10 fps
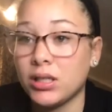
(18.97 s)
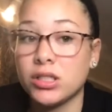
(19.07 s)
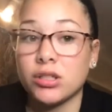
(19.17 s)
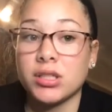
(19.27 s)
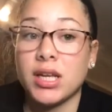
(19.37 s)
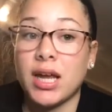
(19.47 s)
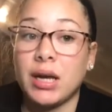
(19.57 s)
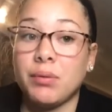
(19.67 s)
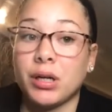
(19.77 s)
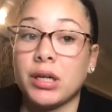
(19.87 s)
So, today
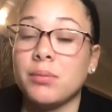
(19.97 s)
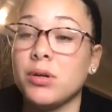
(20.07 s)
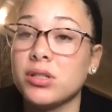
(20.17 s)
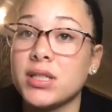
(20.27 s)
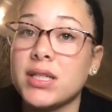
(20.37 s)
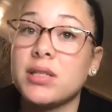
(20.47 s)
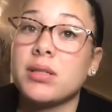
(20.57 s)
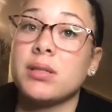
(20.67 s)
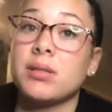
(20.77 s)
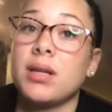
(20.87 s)
we're going to mostly
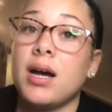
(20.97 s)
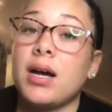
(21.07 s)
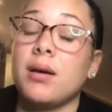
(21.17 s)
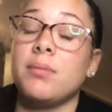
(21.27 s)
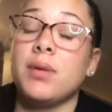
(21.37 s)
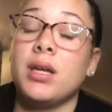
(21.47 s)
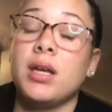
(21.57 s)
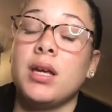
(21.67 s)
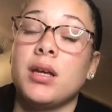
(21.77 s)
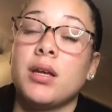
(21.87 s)
uh,
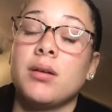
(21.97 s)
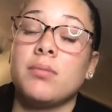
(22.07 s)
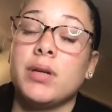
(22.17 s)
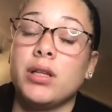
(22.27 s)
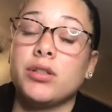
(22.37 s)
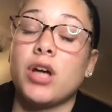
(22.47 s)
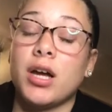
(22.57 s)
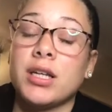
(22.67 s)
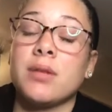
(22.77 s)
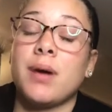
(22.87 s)
be
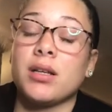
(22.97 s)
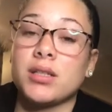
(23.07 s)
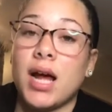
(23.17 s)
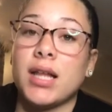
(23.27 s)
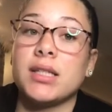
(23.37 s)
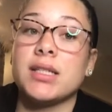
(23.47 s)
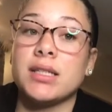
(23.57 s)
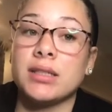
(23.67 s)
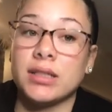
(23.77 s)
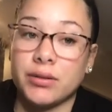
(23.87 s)
talking about solids
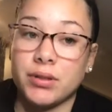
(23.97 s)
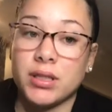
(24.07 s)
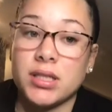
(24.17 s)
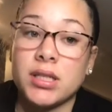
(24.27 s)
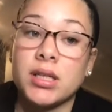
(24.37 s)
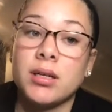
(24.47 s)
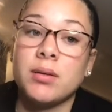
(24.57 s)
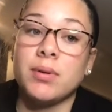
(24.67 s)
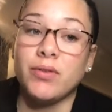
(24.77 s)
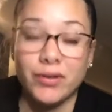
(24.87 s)
and liquids.
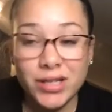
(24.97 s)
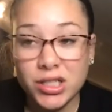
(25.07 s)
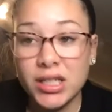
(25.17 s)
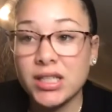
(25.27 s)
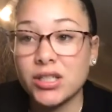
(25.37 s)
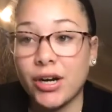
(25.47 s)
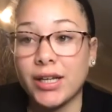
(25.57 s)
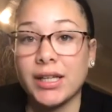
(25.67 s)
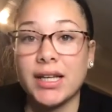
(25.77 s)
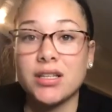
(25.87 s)
Before we get
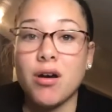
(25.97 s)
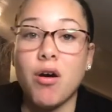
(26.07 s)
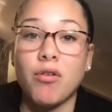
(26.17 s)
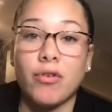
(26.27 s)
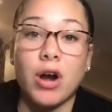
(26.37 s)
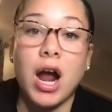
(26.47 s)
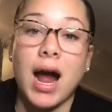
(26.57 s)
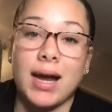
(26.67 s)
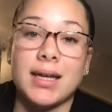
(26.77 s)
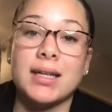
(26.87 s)
started, let's go over
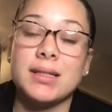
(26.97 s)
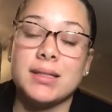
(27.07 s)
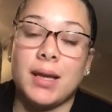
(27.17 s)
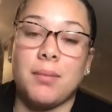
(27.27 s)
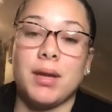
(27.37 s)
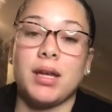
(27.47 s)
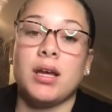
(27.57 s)
our I can statement.